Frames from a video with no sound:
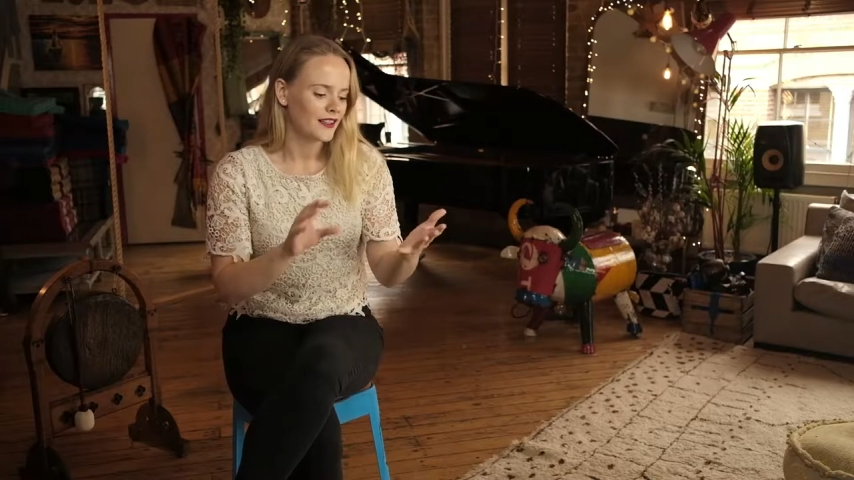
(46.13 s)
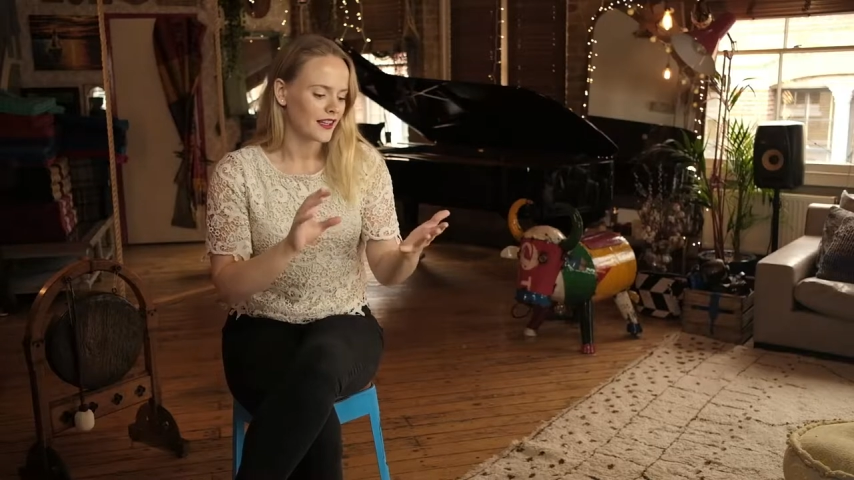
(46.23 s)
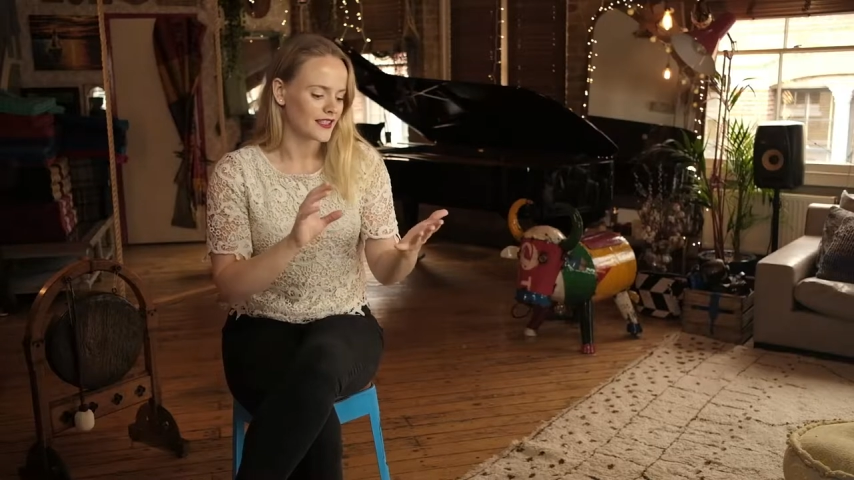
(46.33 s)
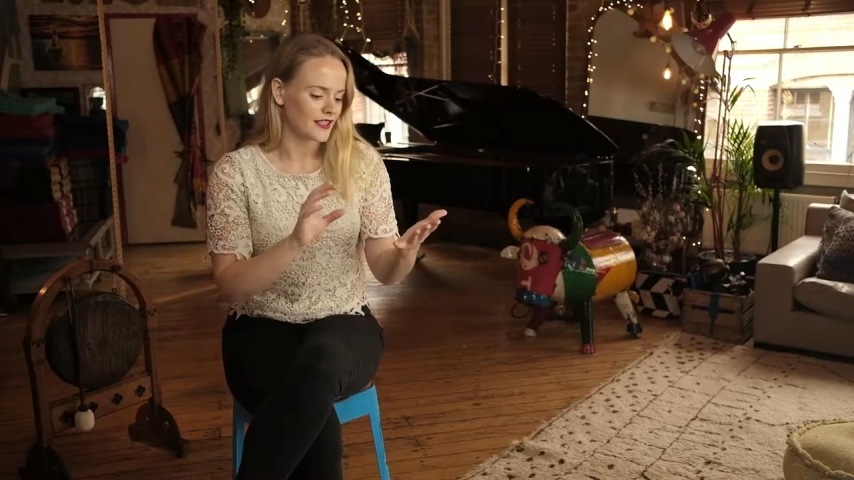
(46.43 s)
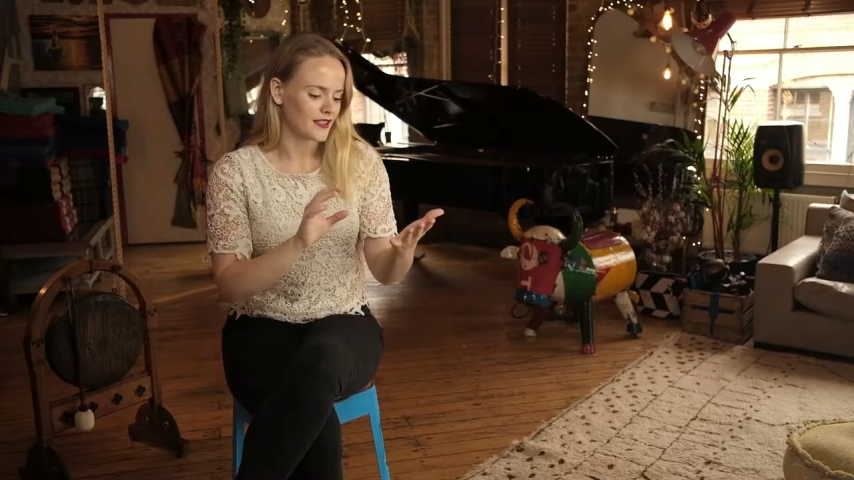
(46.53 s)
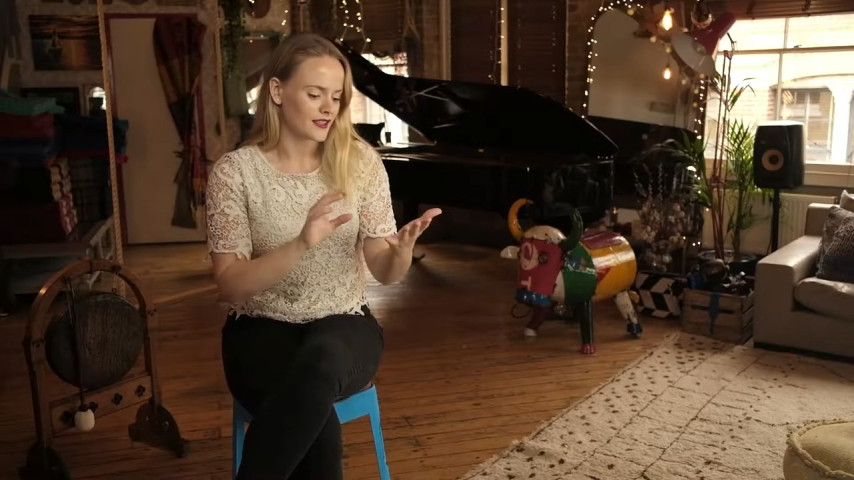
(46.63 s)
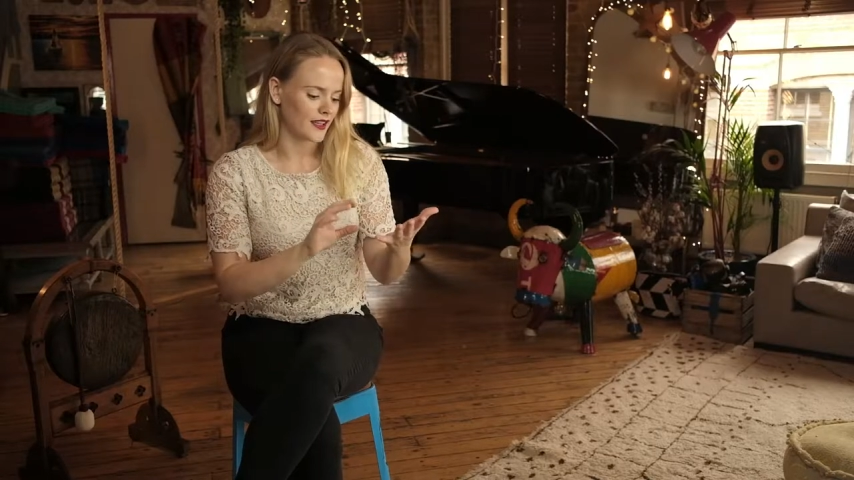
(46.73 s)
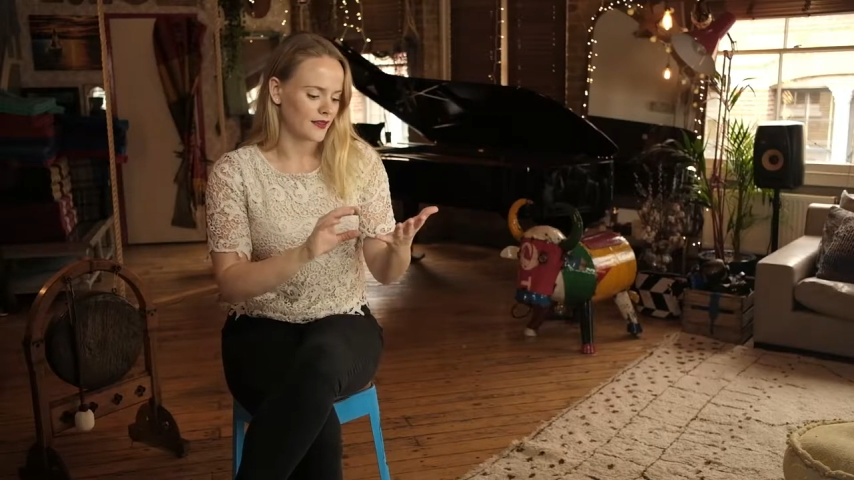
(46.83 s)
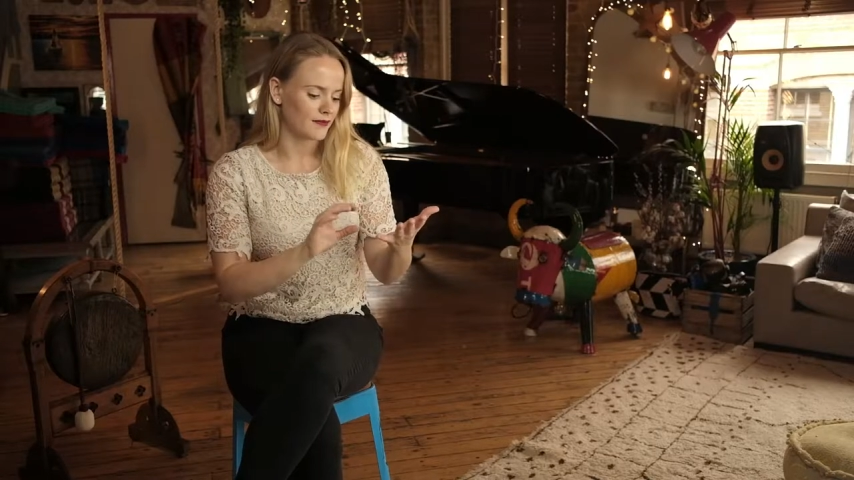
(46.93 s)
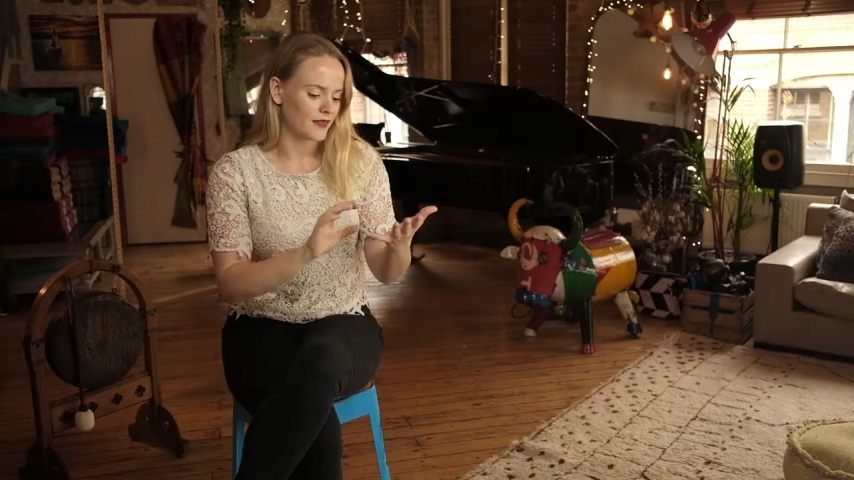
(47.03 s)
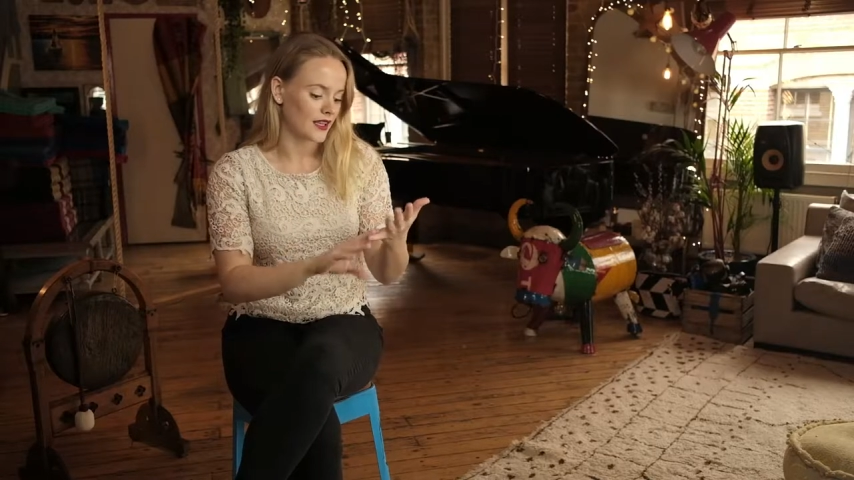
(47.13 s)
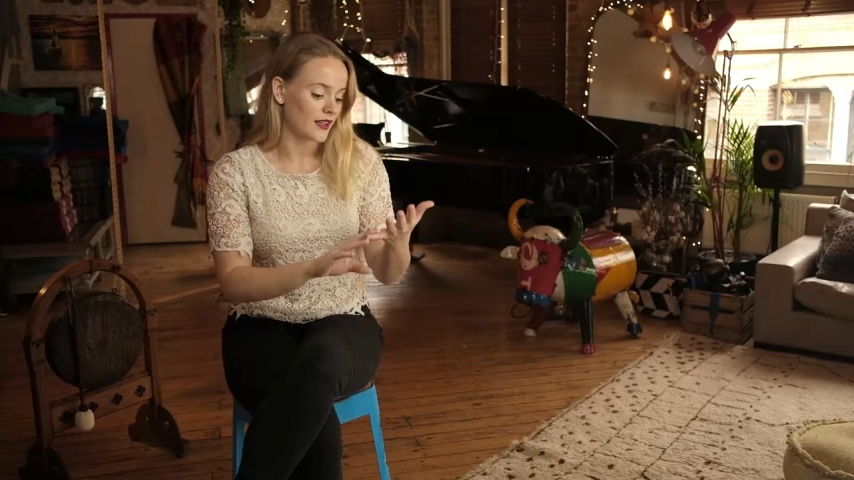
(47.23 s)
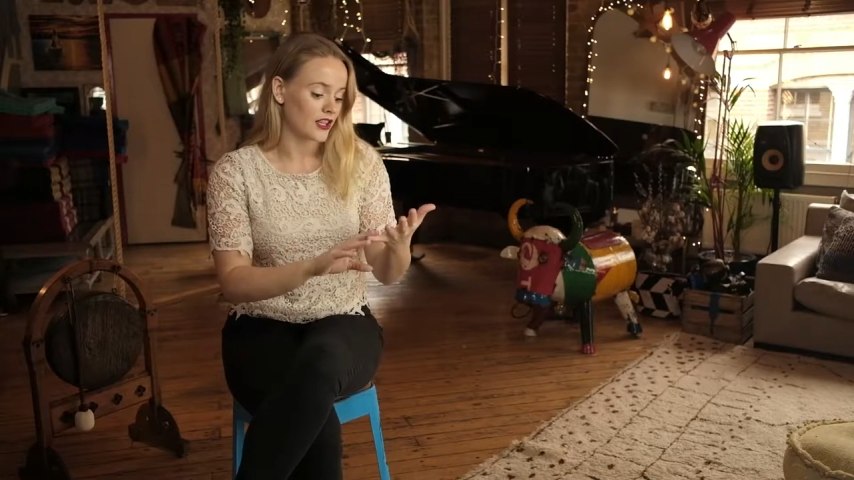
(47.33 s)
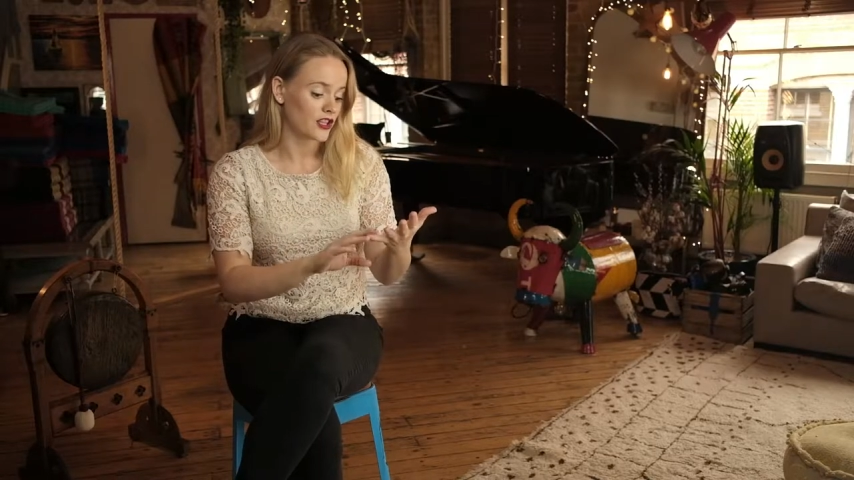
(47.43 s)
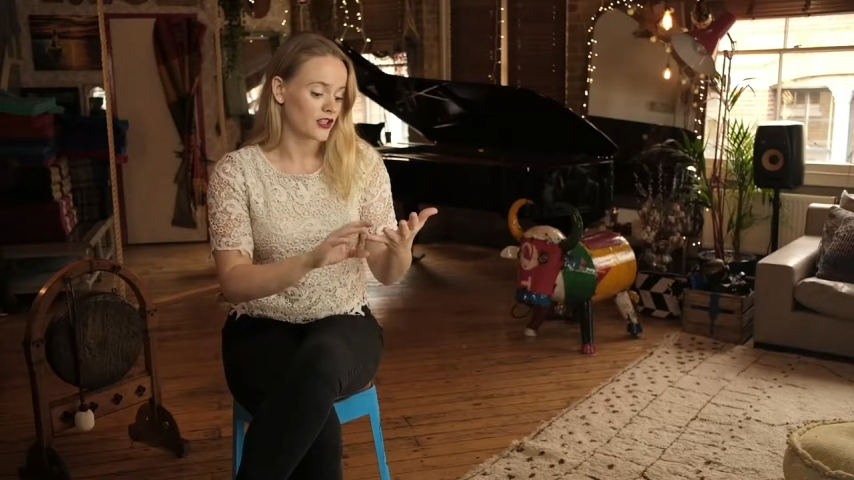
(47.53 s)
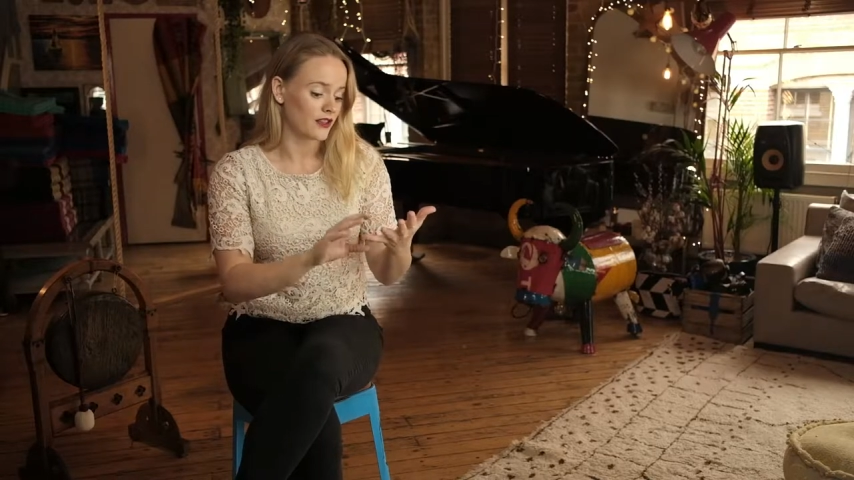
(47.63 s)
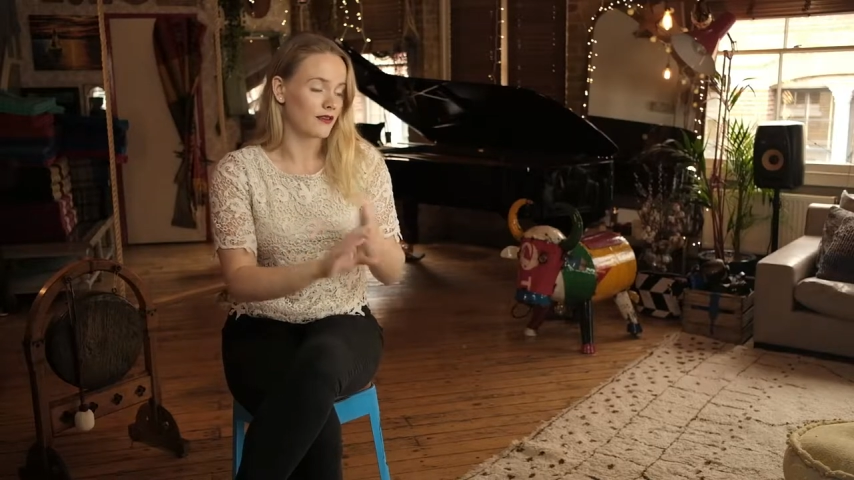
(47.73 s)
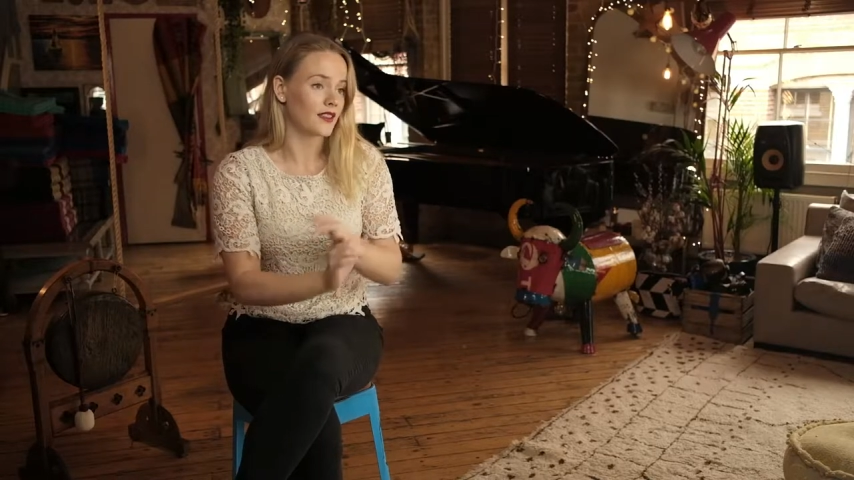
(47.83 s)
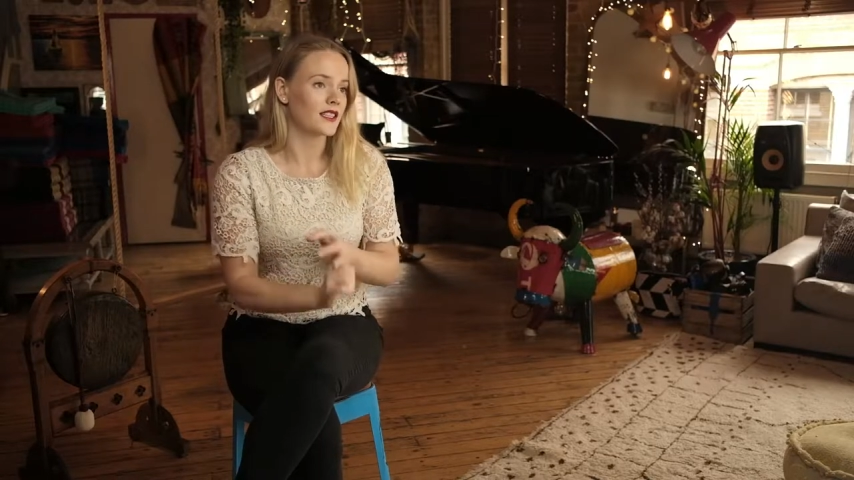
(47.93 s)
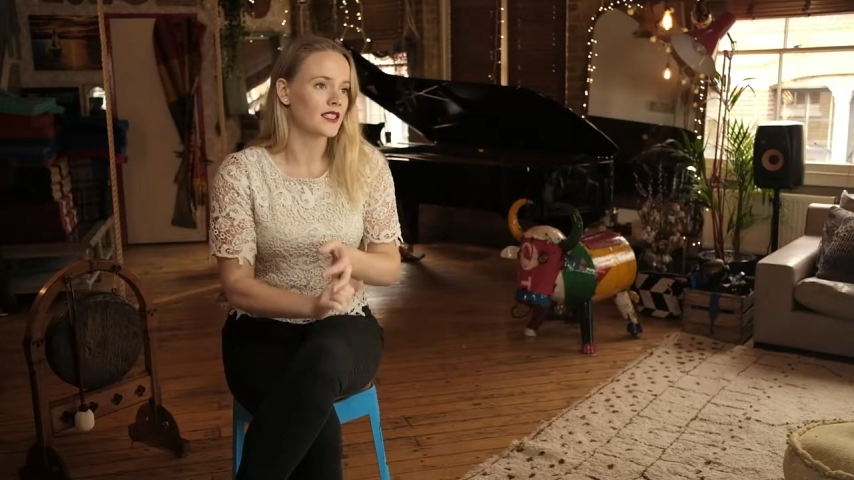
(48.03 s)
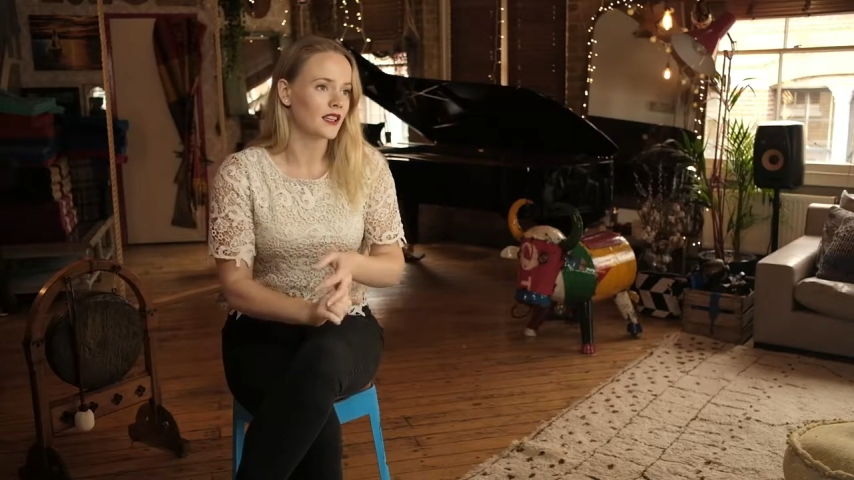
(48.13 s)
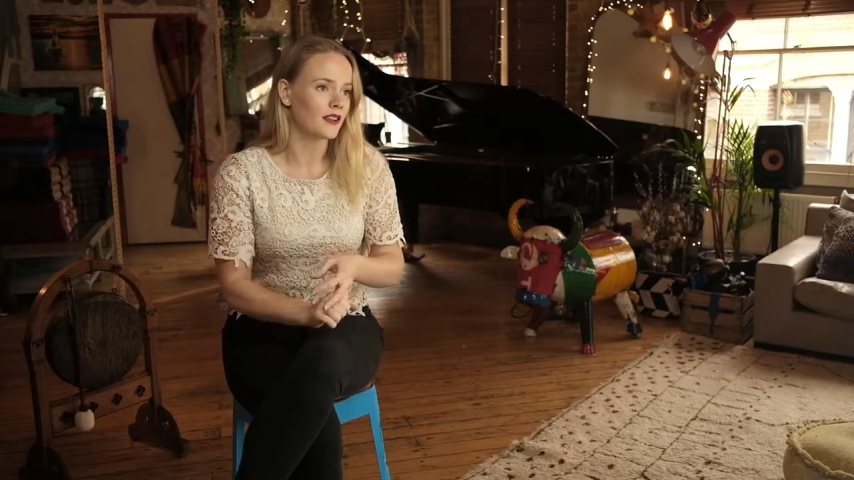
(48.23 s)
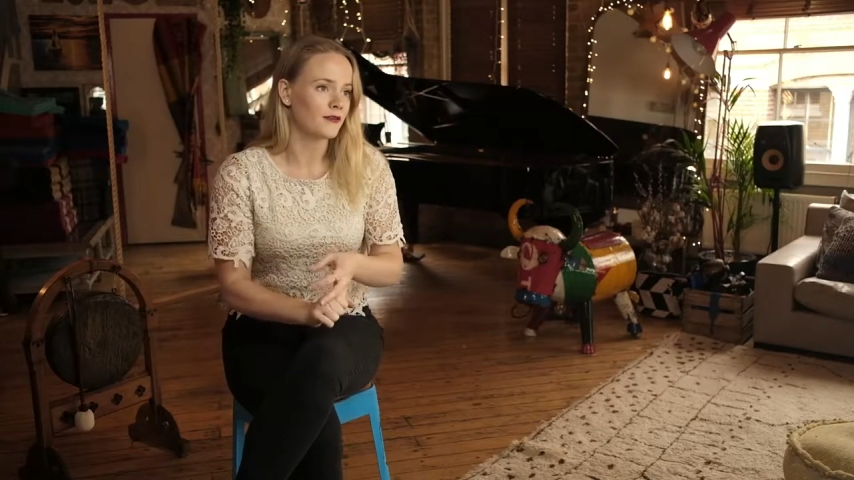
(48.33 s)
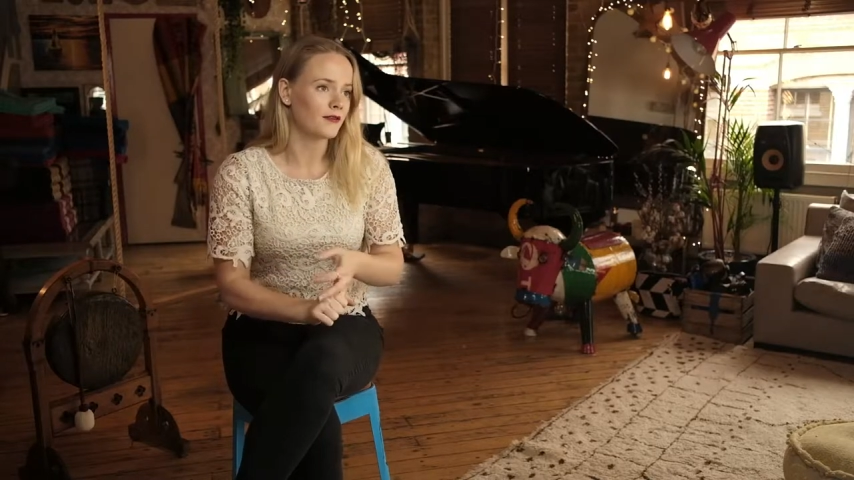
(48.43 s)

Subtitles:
I did English and theatre